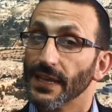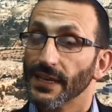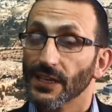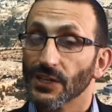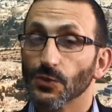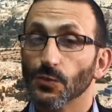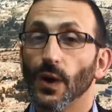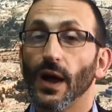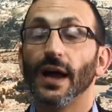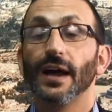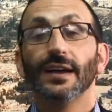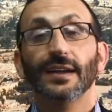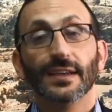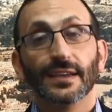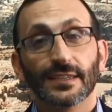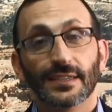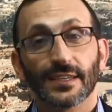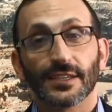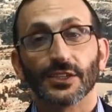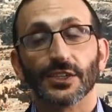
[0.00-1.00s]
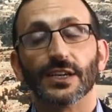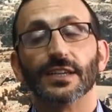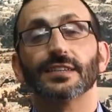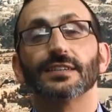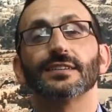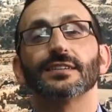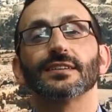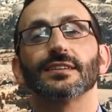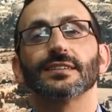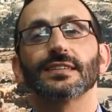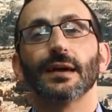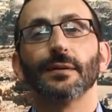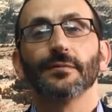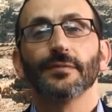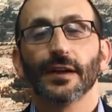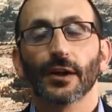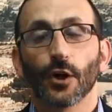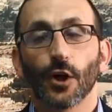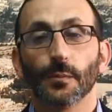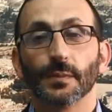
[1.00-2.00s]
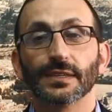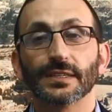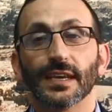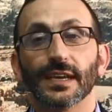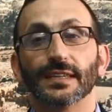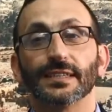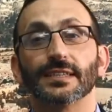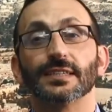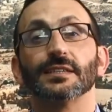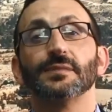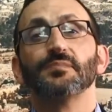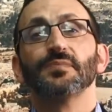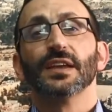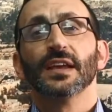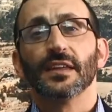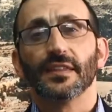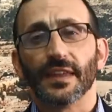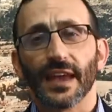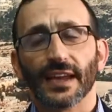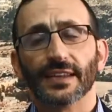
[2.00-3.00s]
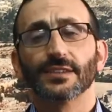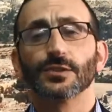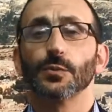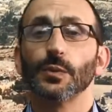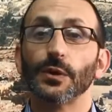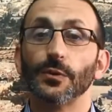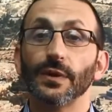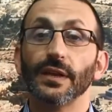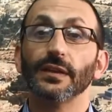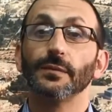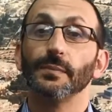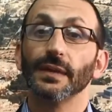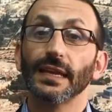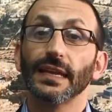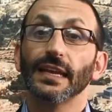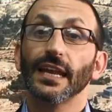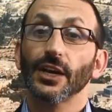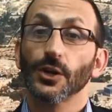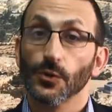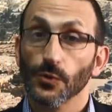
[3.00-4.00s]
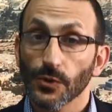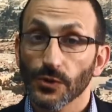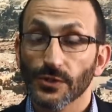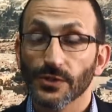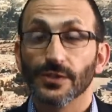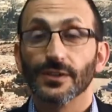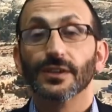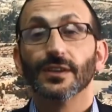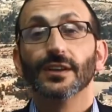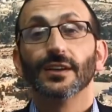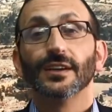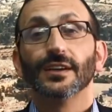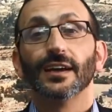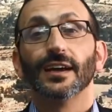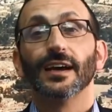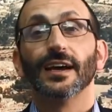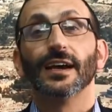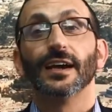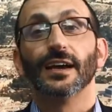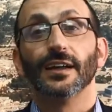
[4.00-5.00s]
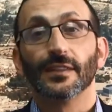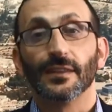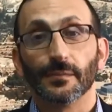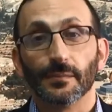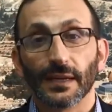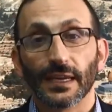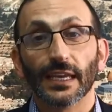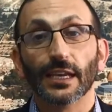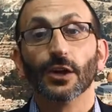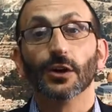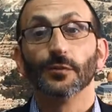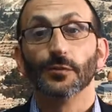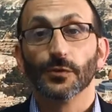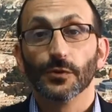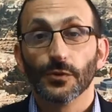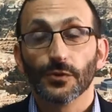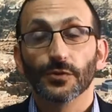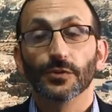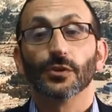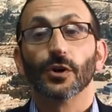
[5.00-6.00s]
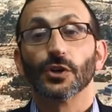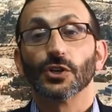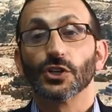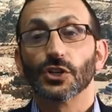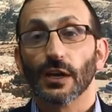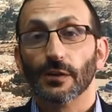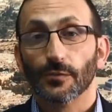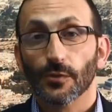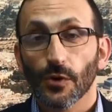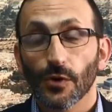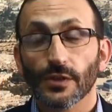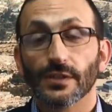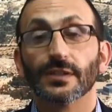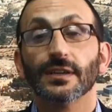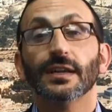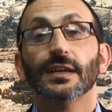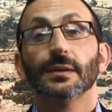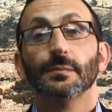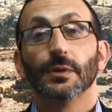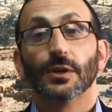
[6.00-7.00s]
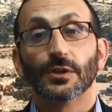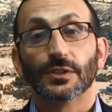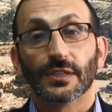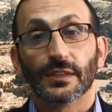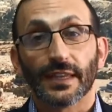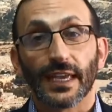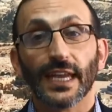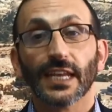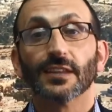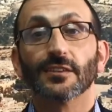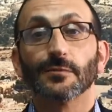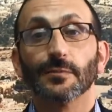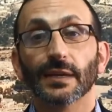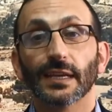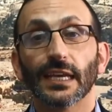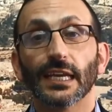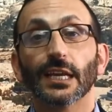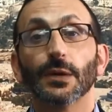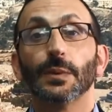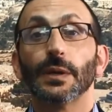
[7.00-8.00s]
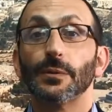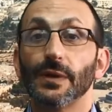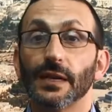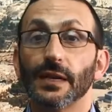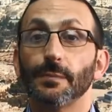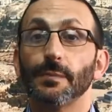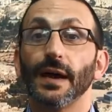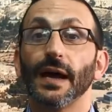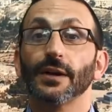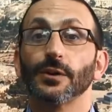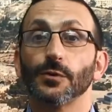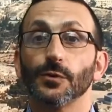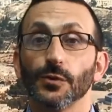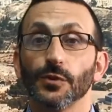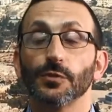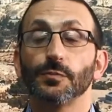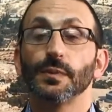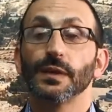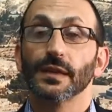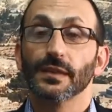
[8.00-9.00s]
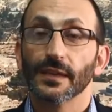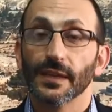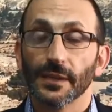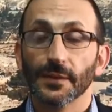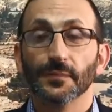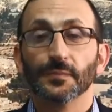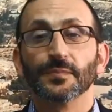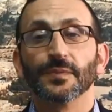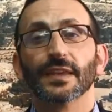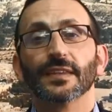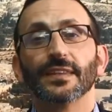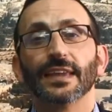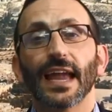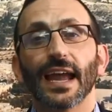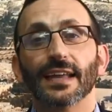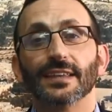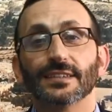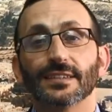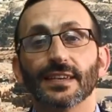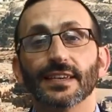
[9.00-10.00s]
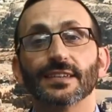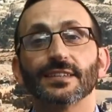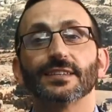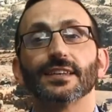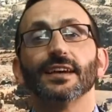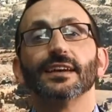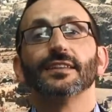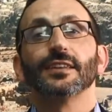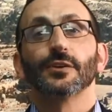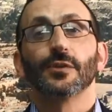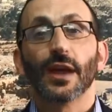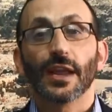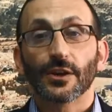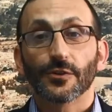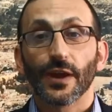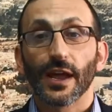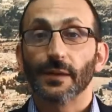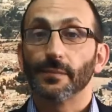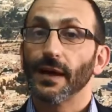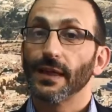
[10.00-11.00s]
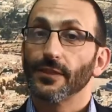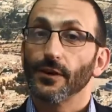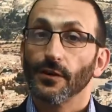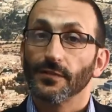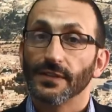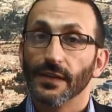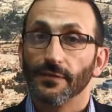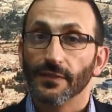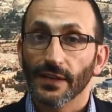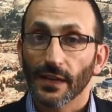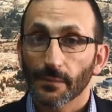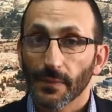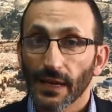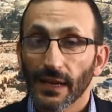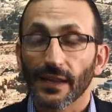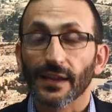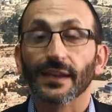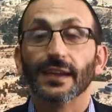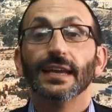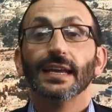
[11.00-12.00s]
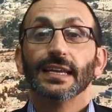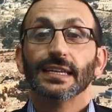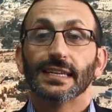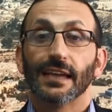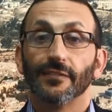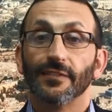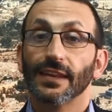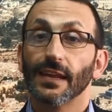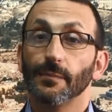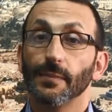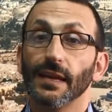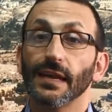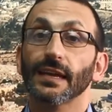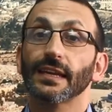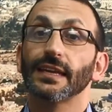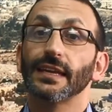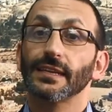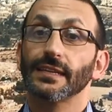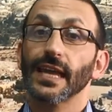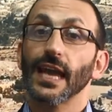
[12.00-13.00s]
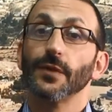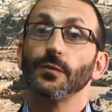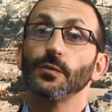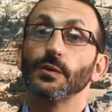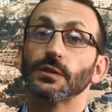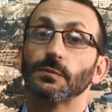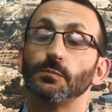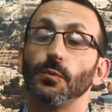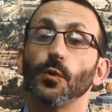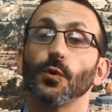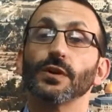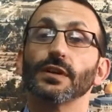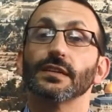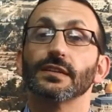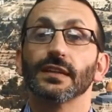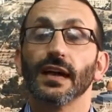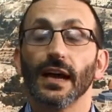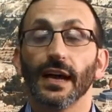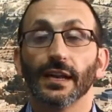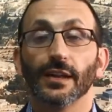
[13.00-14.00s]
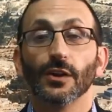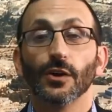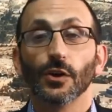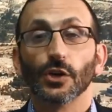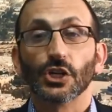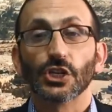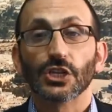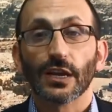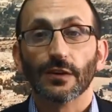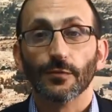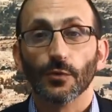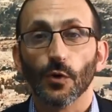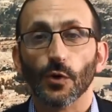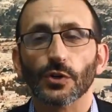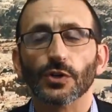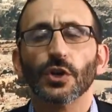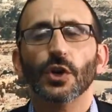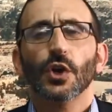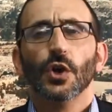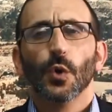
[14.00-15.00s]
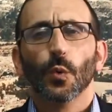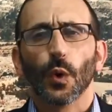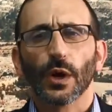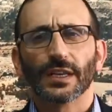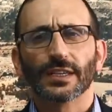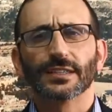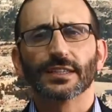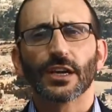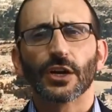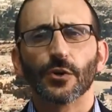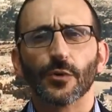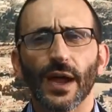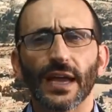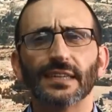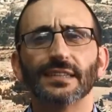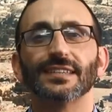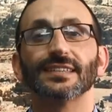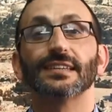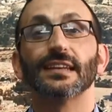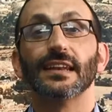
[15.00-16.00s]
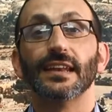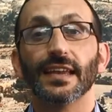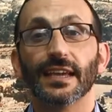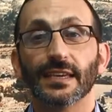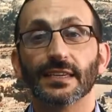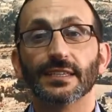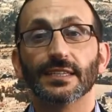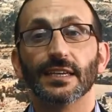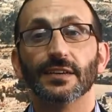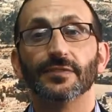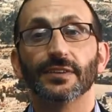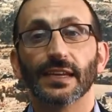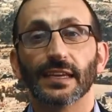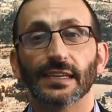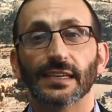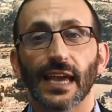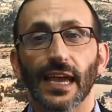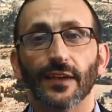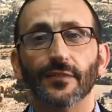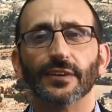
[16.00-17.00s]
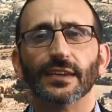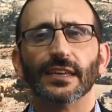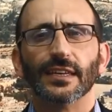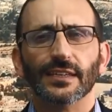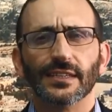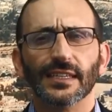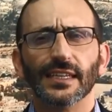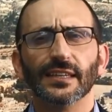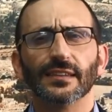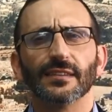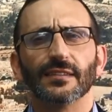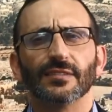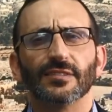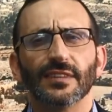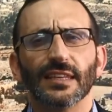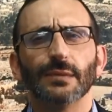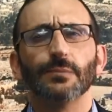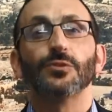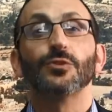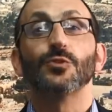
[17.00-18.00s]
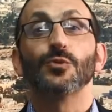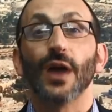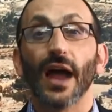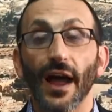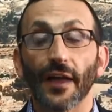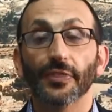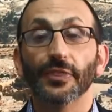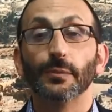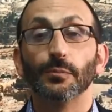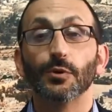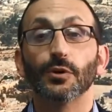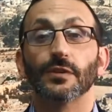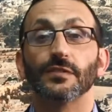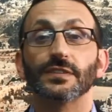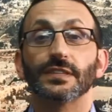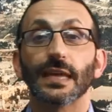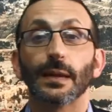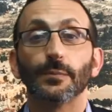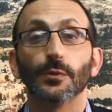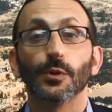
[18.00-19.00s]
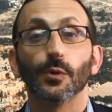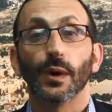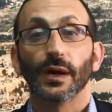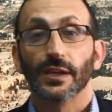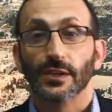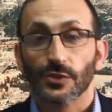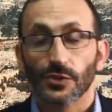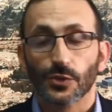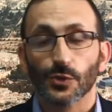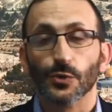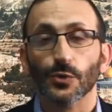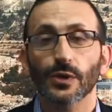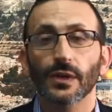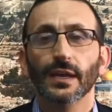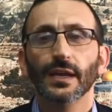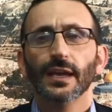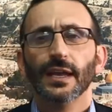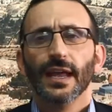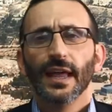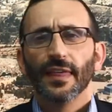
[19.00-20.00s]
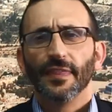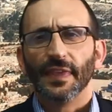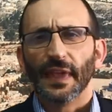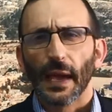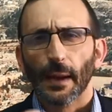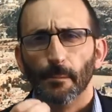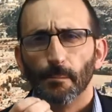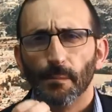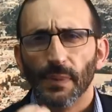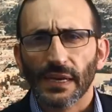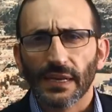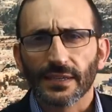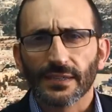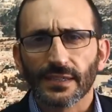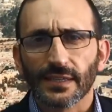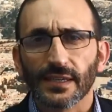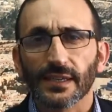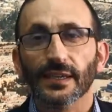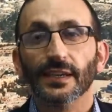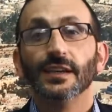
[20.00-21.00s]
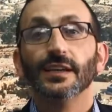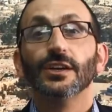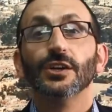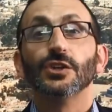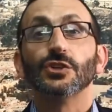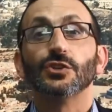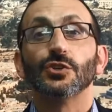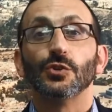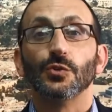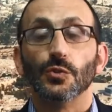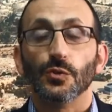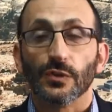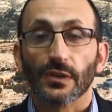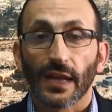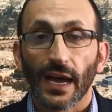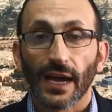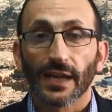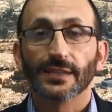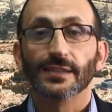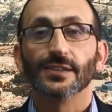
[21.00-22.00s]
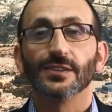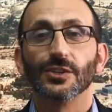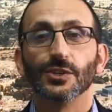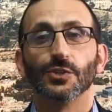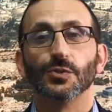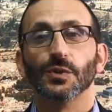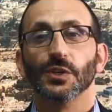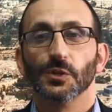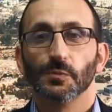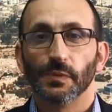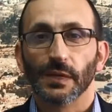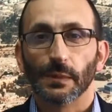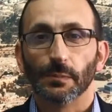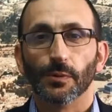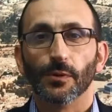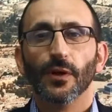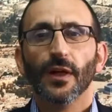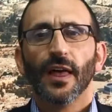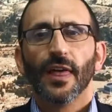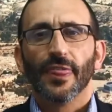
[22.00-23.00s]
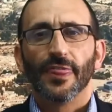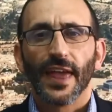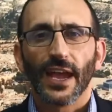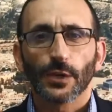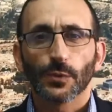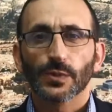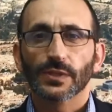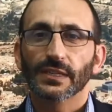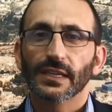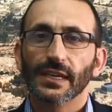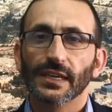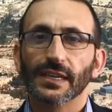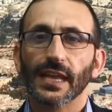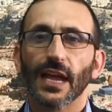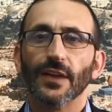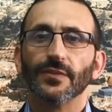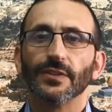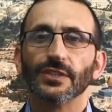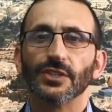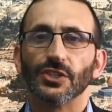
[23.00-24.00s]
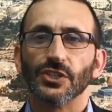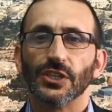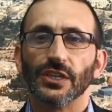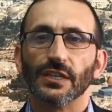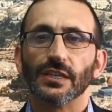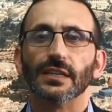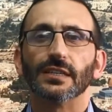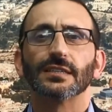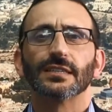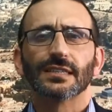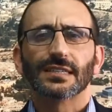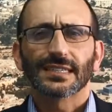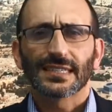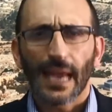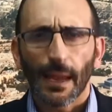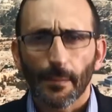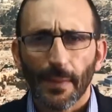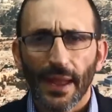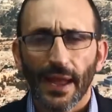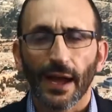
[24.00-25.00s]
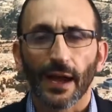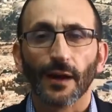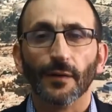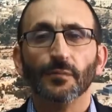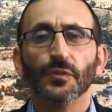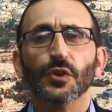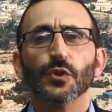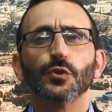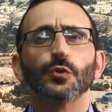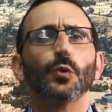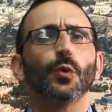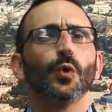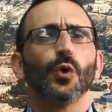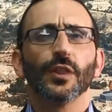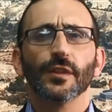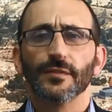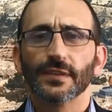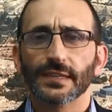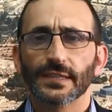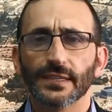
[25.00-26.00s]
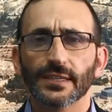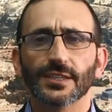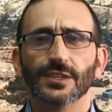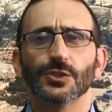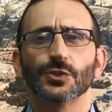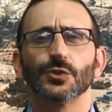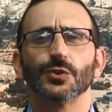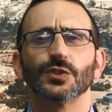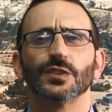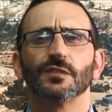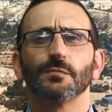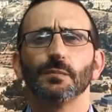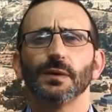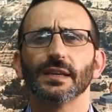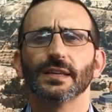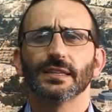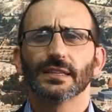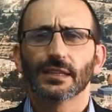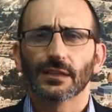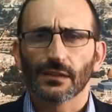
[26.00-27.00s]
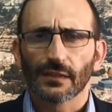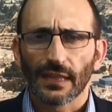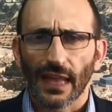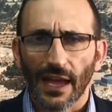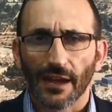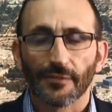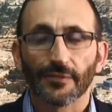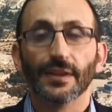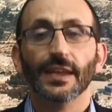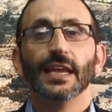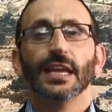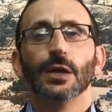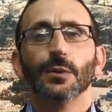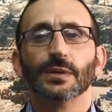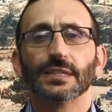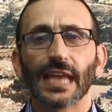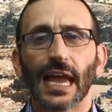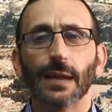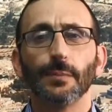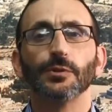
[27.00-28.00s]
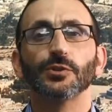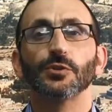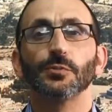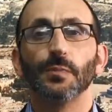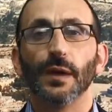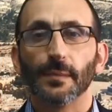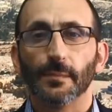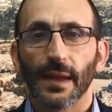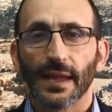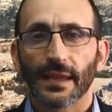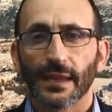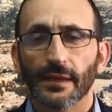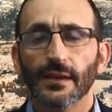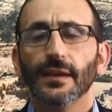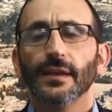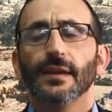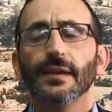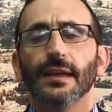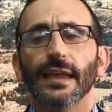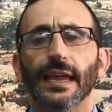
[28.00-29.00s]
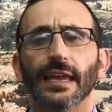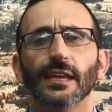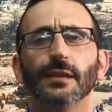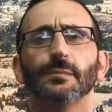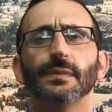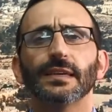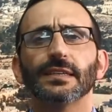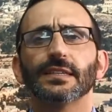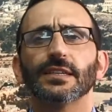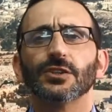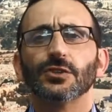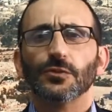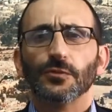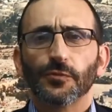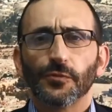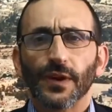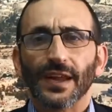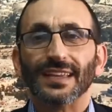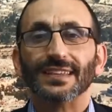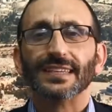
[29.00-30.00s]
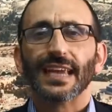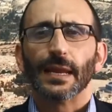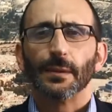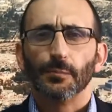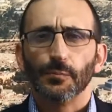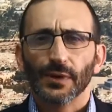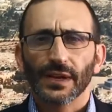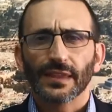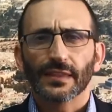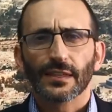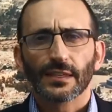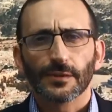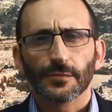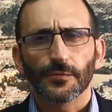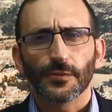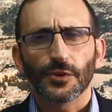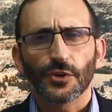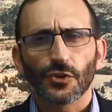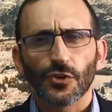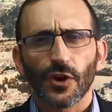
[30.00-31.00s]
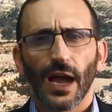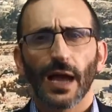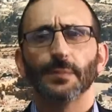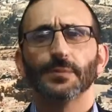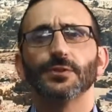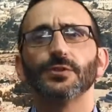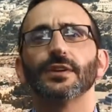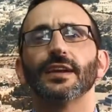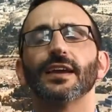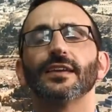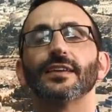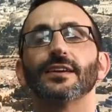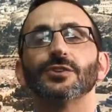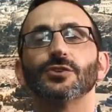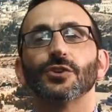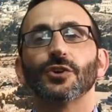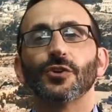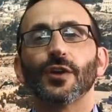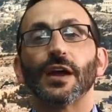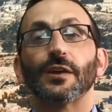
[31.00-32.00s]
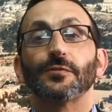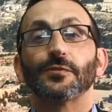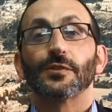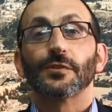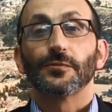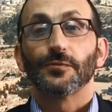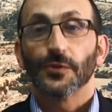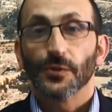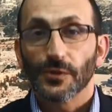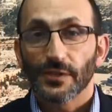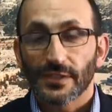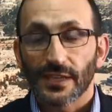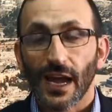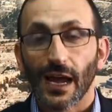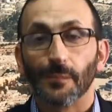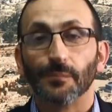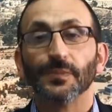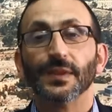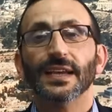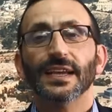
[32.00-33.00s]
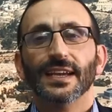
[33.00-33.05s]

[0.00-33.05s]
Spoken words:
that is why, suggests some of our commentators, that we read Megillat Ruth, the Megillah of Ruth on Shavuot, because at the end of the Megillah we read about Ruth being the ancestor, the great-grandmother of David HaMelech. David HaMelech, King David, was born and died on Shavuot. What is the greatest legacy of King David? Indeed, the theme throughout the book of Samuel 1 and 2, the ability to unite the Jewish people. That was King David's genius. Somehow, through all the vicissitudes of political life, he was able to make enemies into friends and bring the different tribes together to create for the first time